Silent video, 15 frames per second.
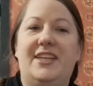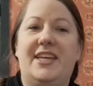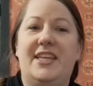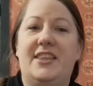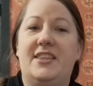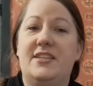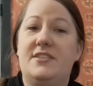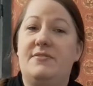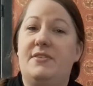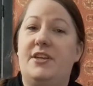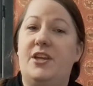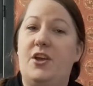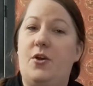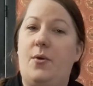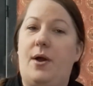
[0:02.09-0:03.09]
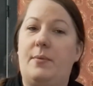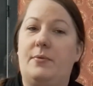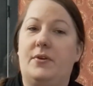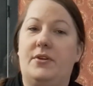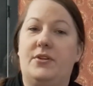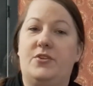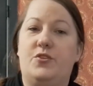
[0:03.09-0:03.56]
In this video, I'm
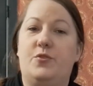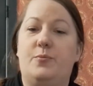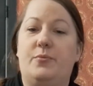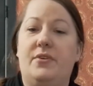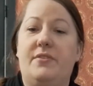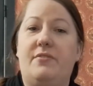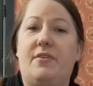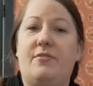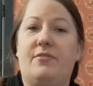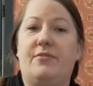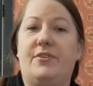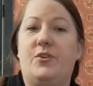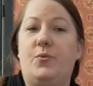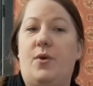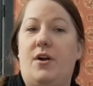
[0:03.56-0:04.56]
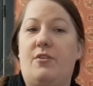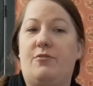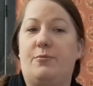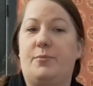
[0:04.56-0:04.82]
going to do a brief overview of